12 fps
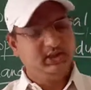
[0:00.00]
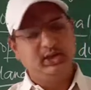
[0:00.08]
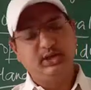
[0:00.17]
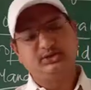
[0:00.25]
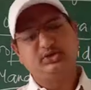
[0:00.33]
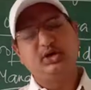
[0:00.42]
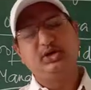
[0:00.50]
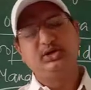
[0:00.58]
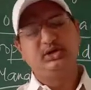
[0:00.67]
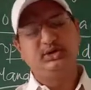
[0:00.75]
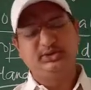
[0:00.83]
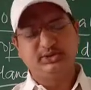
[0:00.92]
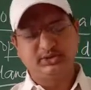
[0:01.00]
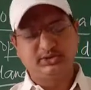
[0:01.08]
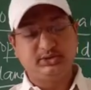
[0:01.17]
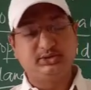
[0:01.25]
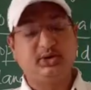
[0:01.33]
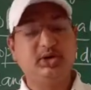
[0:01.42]
salt
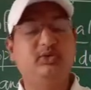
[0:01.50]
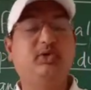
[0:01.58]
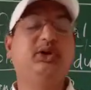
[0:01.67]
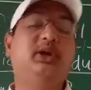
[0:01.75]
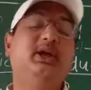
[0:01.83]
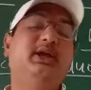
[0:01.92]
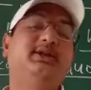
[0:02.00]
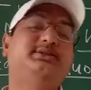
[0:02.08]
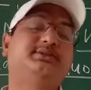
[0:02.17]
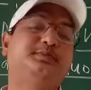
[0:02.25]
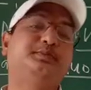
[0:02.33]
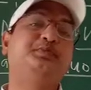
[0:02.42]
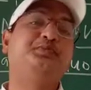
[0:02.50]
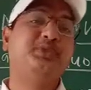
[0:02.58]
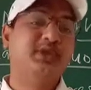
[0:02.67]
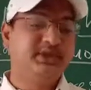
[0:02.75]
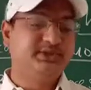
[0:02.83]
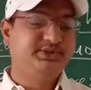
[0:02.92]
water lakes,
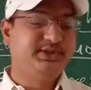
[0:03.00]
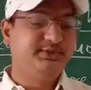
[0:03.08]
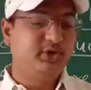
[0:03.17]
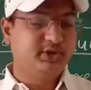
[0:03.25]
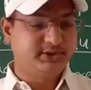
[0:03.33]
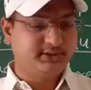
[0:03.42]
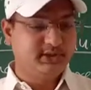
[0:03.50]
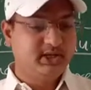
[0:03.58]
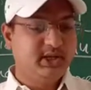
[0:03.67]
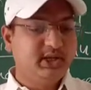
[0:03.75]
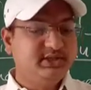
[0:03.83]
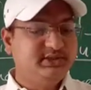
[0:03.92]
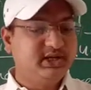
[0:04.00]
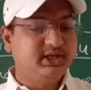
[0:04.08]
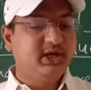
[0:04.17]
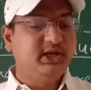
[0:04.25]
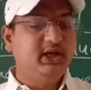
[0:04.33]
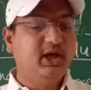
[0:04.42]
the sea water,
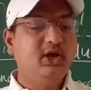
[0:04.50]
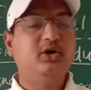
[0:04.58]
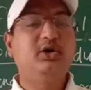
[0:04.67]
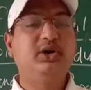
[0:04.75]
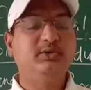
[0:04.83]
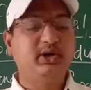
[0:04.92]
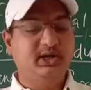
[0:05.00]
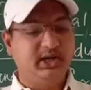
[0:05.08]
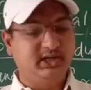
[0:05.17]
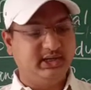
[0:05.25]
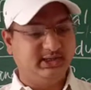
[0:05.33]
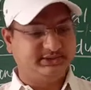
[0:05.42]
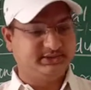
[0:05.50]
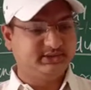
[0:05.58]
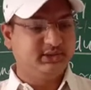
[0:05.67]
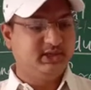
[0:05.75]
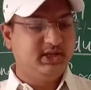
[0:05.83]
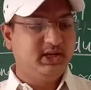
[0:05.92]
generally along river deltas,
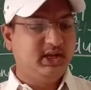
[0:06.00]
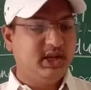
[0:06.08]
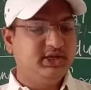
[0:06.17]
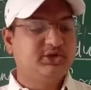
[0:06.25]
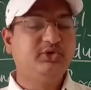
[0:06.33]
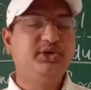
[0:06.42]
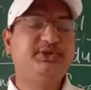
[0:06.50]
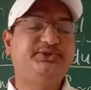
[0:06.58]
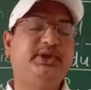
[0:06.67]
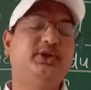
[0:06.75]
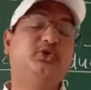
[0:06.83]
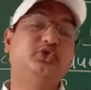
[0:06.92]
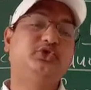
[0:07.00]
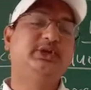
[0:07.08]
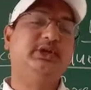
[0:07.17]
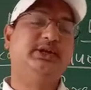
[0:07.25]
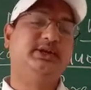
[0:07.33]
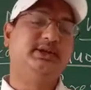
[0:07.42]
estuaries and coastal
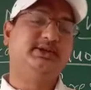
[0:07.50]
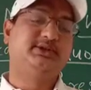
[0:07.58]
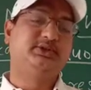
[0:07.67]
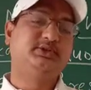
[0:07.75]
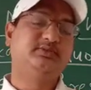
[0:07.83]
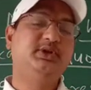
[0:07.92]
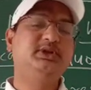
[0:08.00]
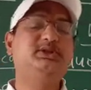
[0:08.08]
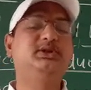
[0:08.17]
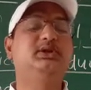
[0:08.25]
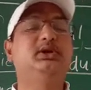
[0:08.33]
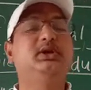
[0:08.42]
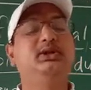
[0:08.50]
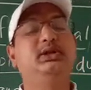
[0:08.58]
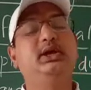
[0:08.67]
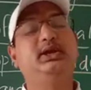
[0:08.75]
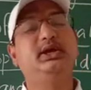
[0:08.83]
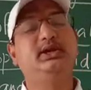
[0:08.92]
areas. Means the
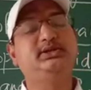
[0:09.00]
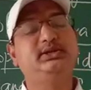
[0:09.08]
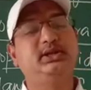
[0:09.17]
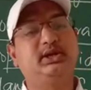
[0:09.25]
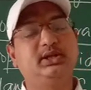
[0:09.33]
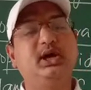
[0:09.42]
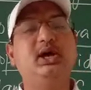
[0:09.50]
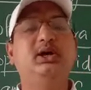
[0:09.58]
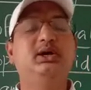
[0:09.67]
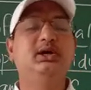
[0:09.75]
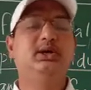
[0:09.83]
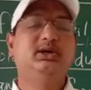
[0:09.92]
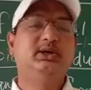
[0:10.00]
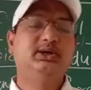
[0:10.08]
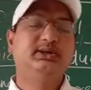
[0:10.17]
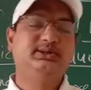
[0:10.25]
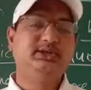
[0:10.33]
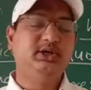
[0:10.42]
areas near the
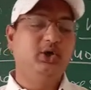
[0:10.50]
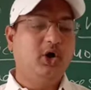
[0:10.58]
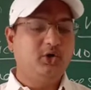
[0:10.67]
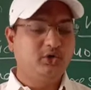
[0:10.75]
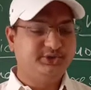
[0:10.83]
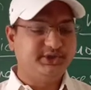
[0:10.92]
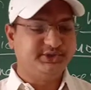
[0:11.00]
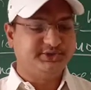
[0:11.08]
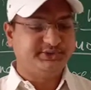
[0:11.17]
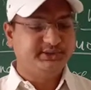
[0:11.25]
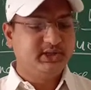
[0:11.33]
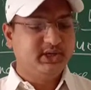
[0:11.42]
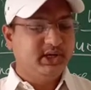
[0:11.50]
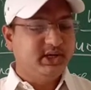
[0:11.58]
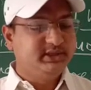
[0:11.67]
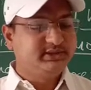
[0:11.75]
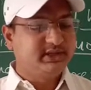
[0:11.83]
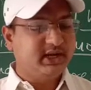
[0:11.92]
sea or oceans. It
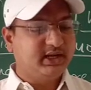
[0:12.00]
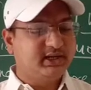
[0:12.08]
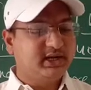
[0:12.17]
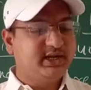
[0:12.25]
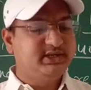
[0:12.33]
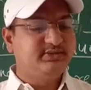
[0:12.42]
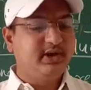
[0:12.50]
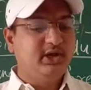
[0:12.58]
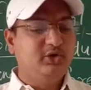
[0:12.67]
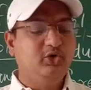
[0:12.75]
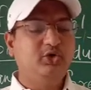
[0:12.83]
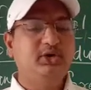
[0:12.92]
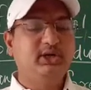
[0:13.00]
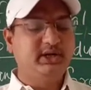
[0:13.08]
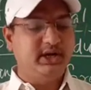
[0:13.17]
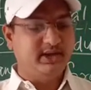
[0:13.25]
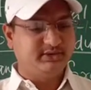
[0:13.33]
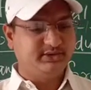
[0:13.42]
is characterized by low tree
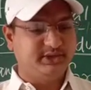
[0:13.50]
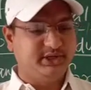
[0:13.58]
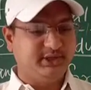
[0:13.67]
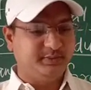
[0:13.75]
diversity.